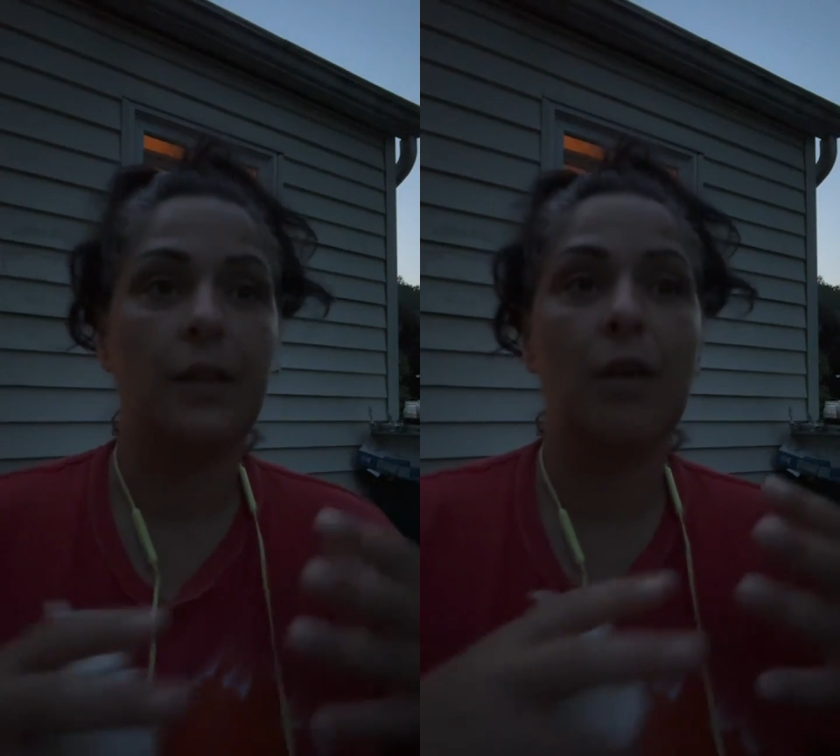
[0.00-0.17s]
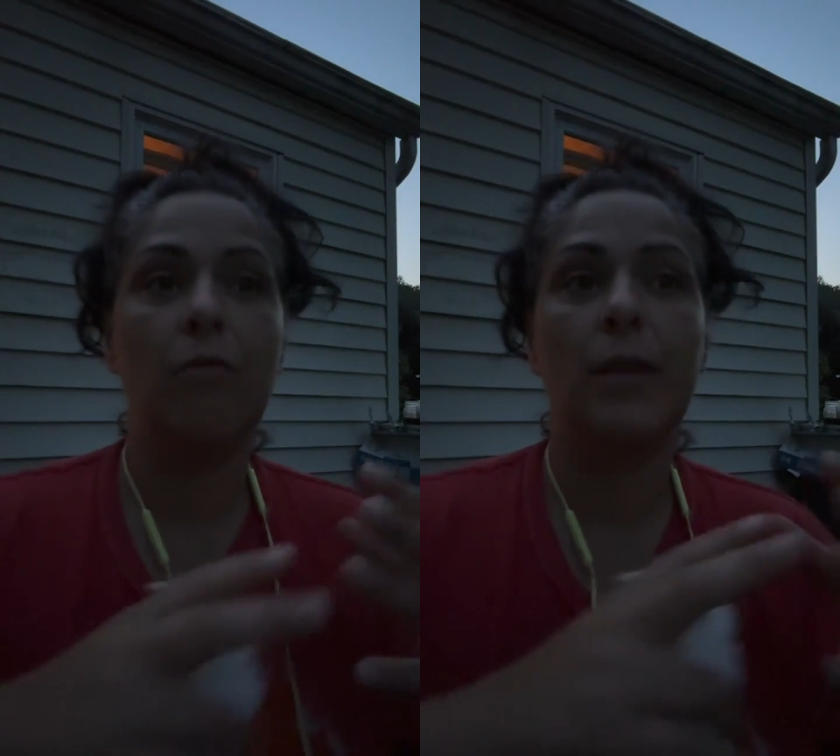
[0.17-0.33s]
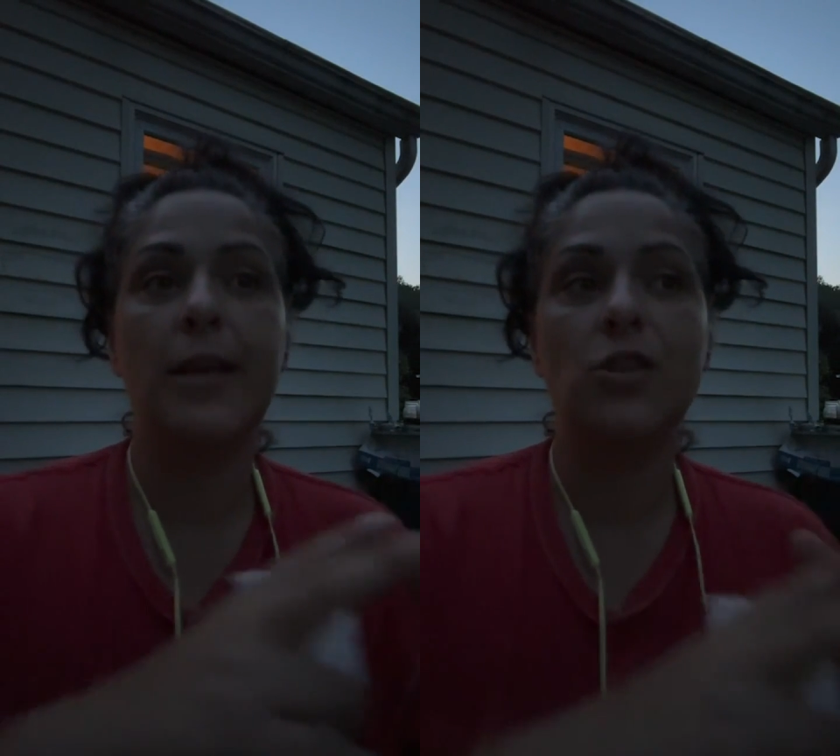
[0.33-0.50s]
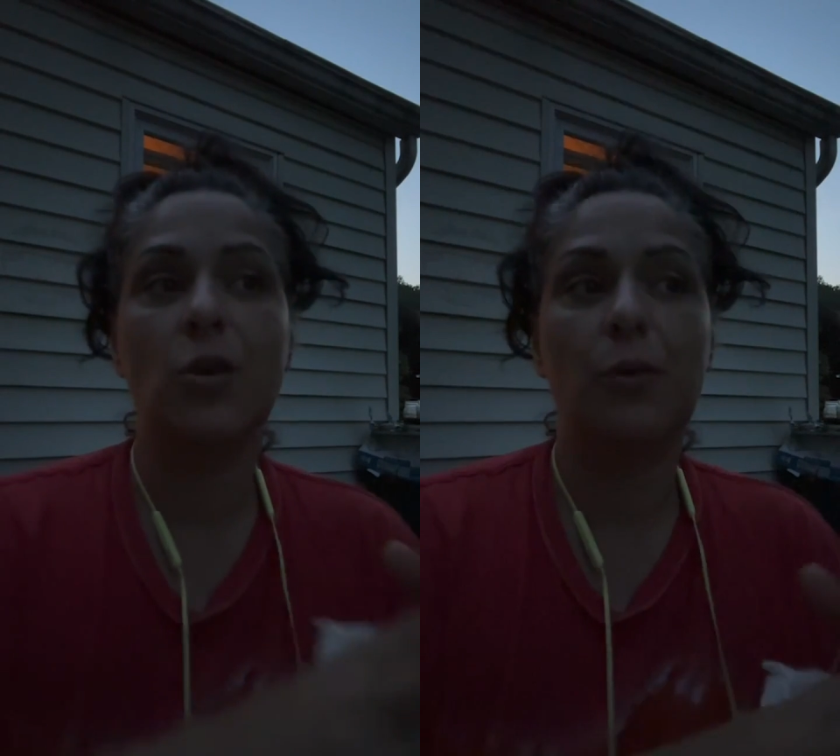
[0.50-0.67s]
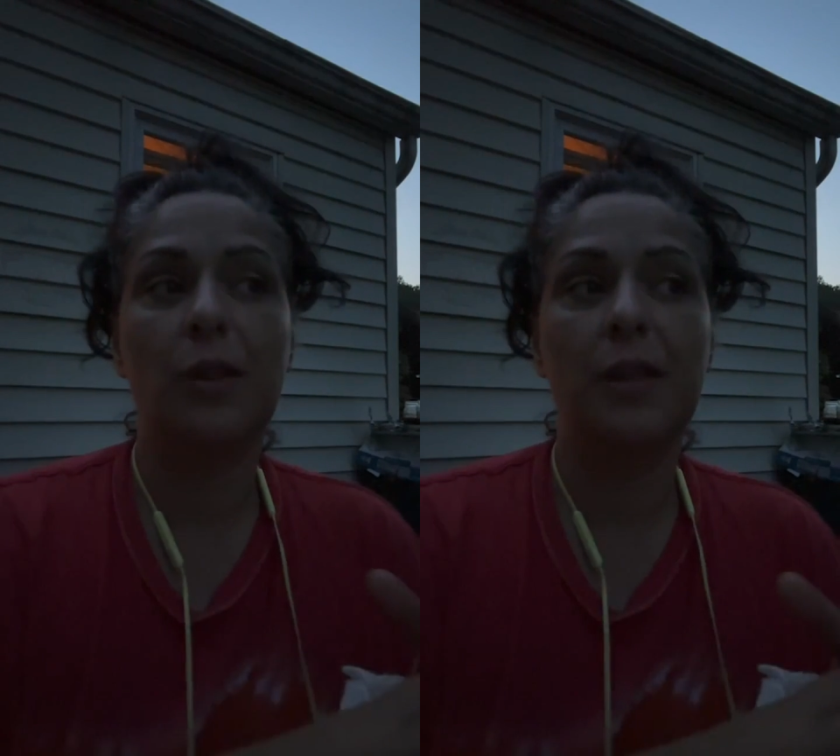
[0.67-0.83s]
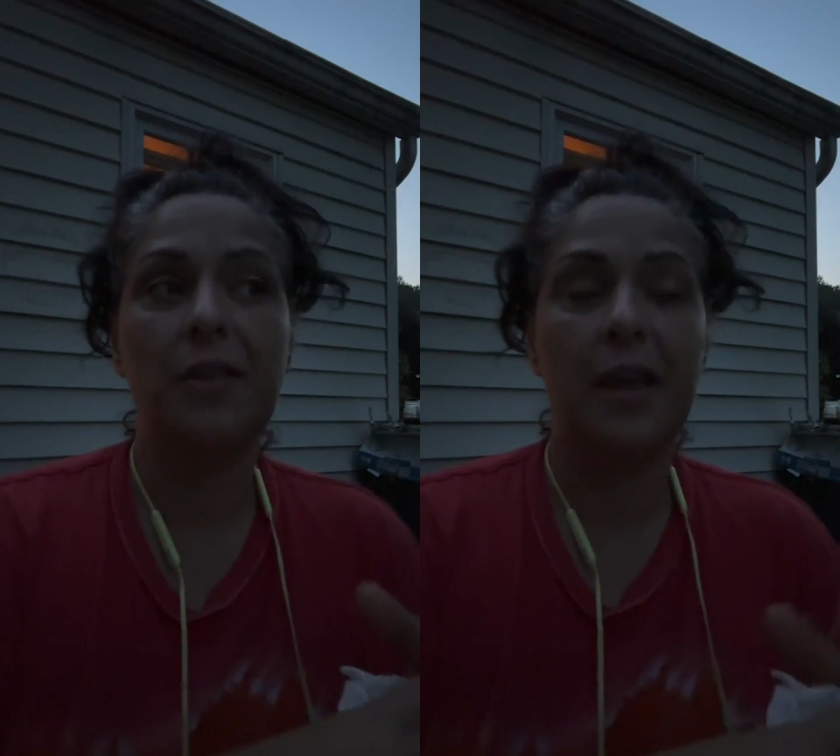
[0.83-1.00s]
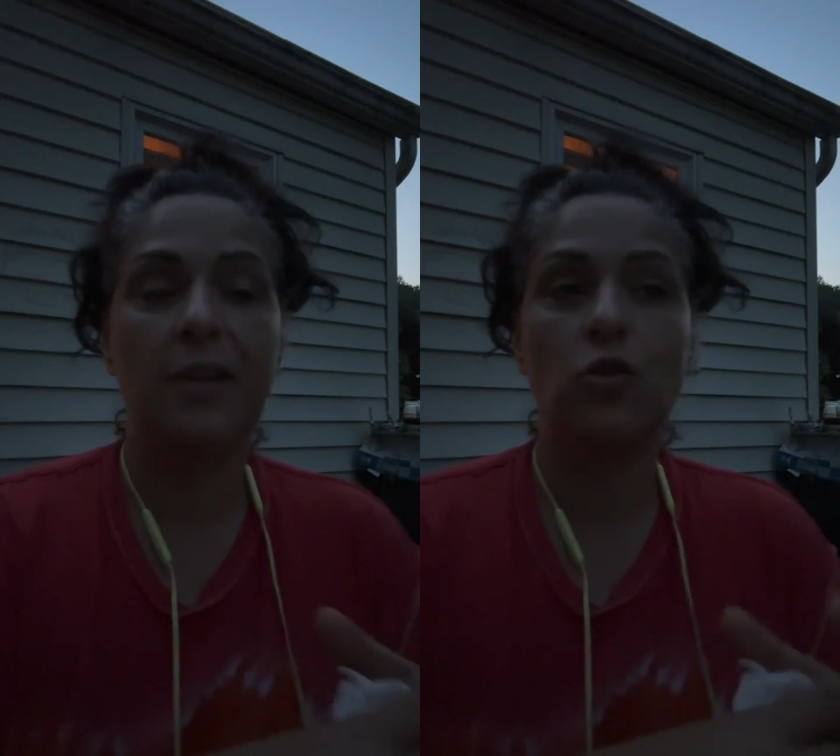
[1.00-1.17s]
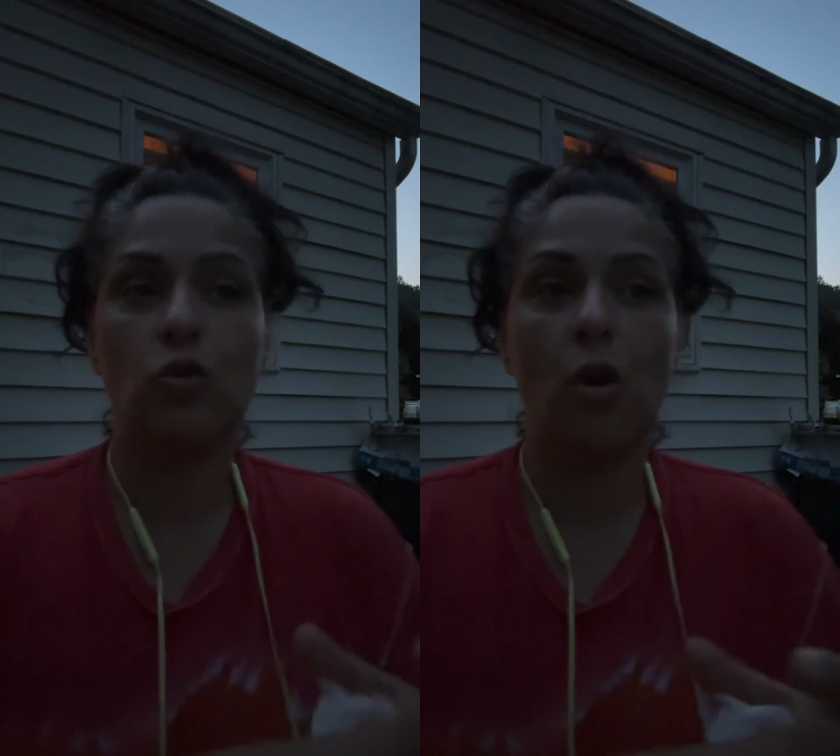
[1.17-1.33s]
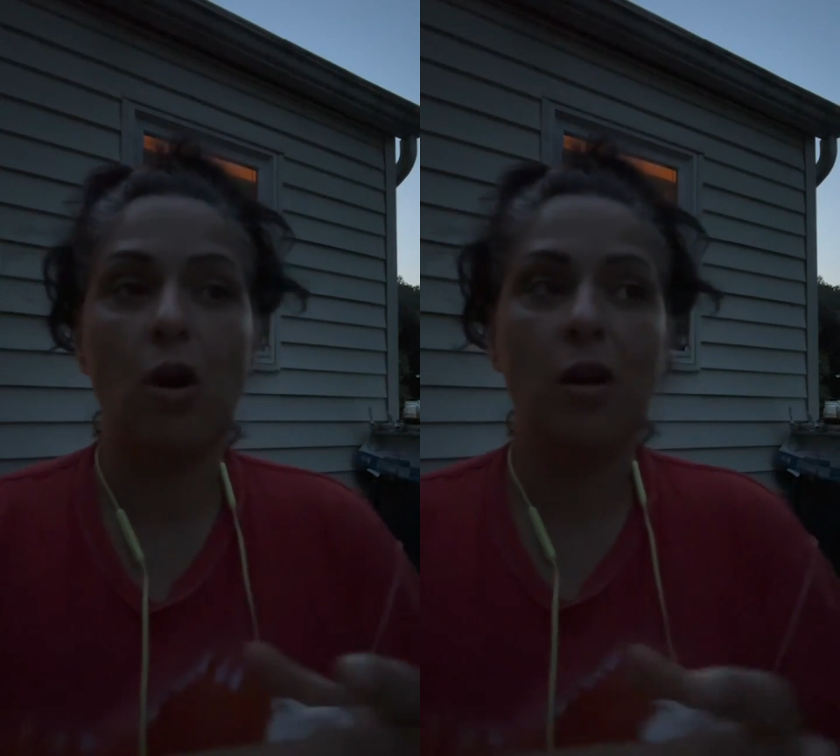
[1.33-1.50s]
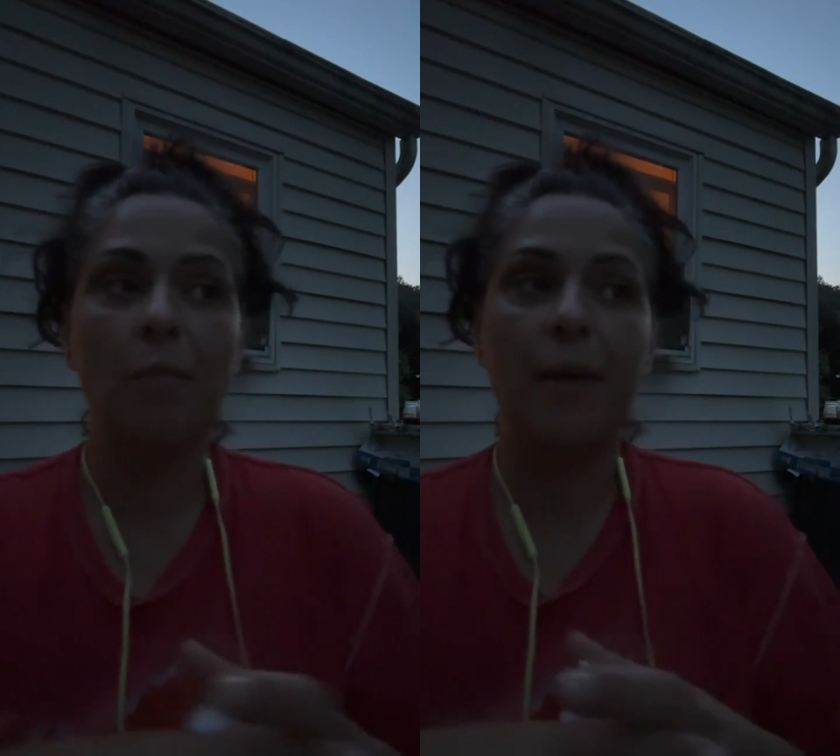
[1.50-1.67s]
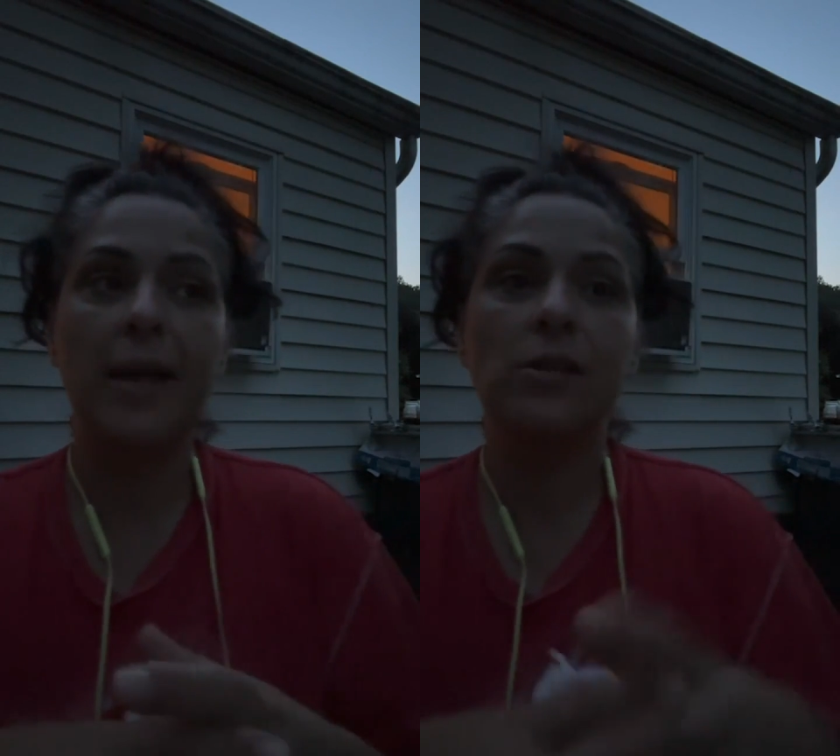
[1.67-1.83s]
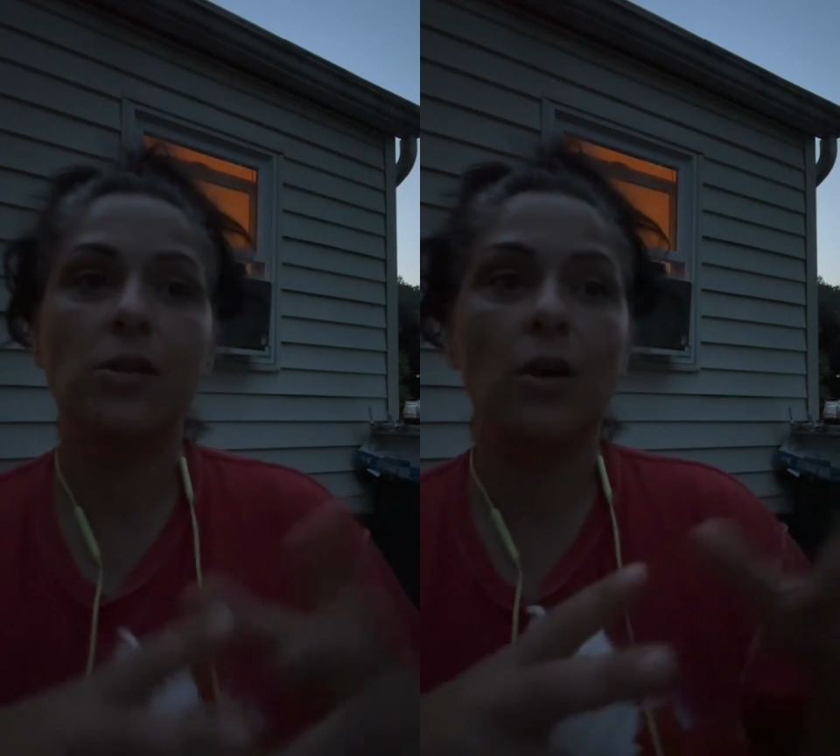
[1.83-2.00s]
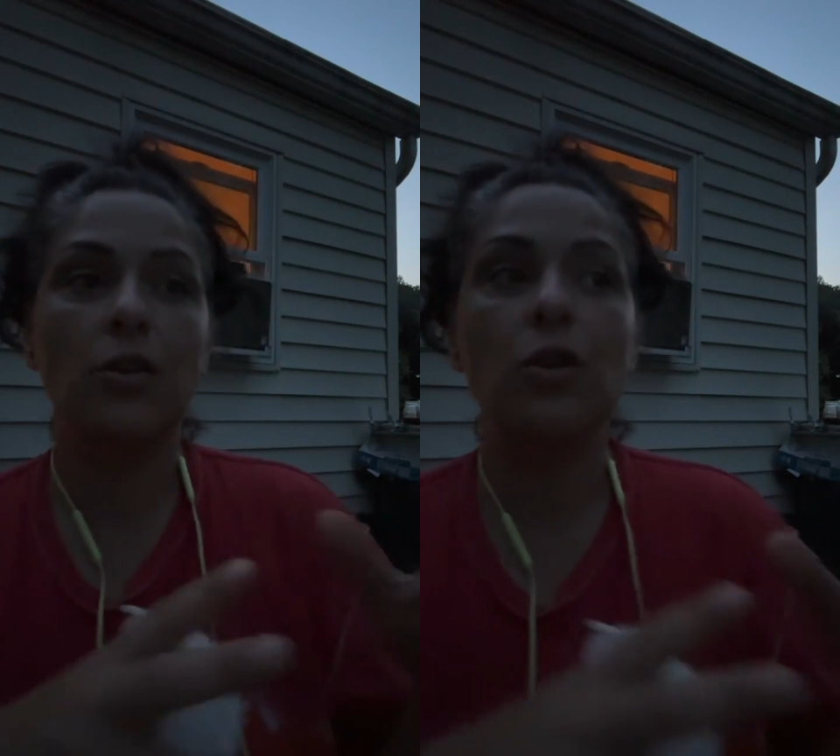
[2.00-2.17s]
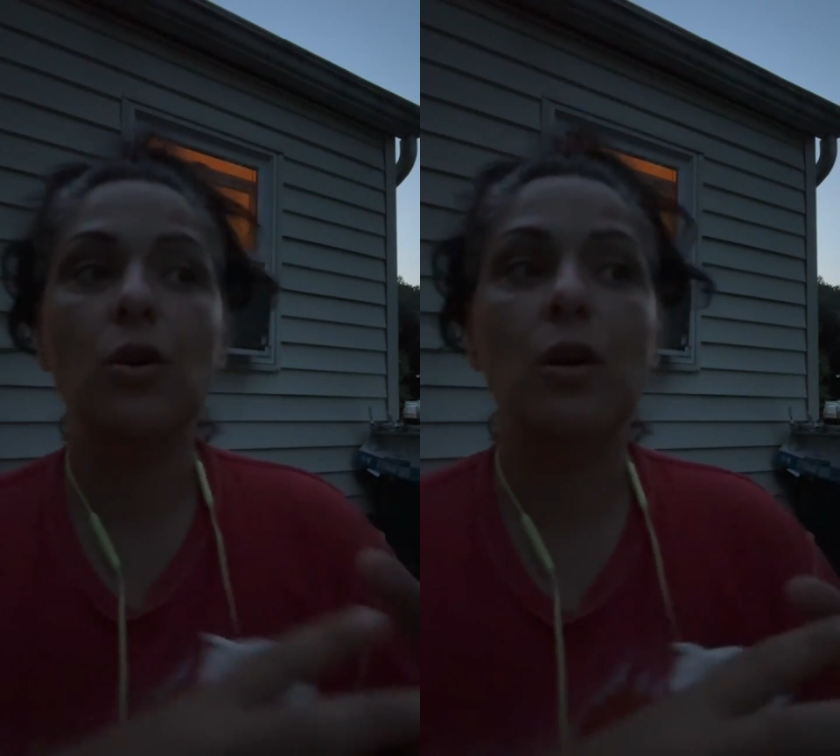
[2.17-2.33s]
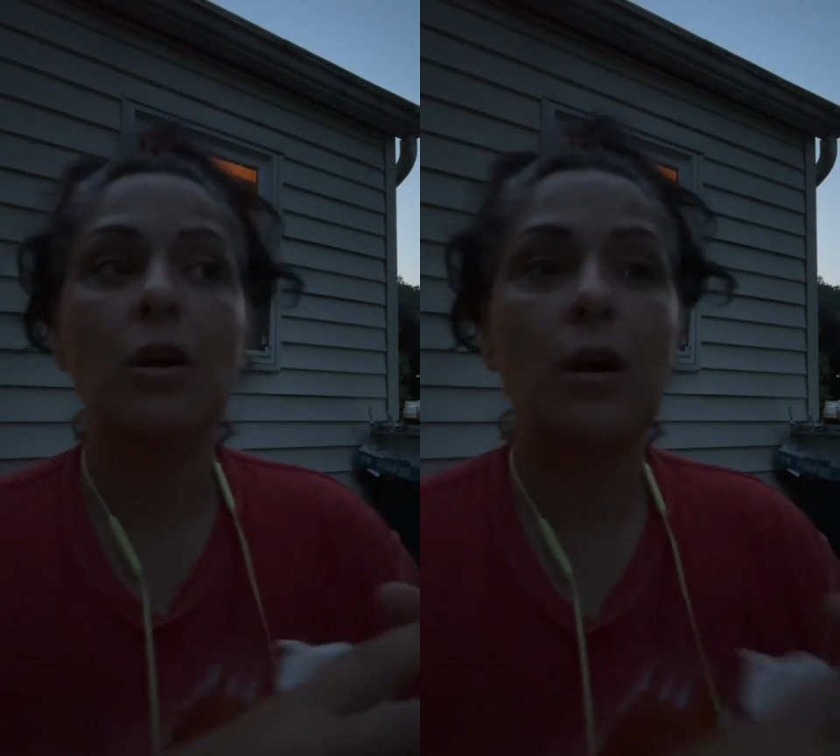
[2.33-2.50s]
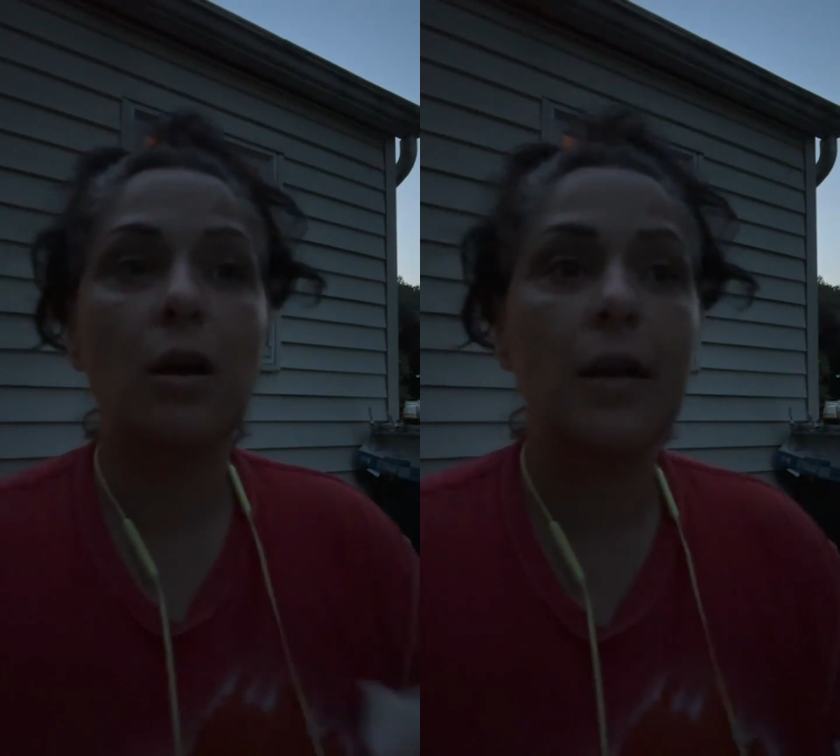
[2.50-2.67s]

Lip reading: their relationship will either get stronger based on your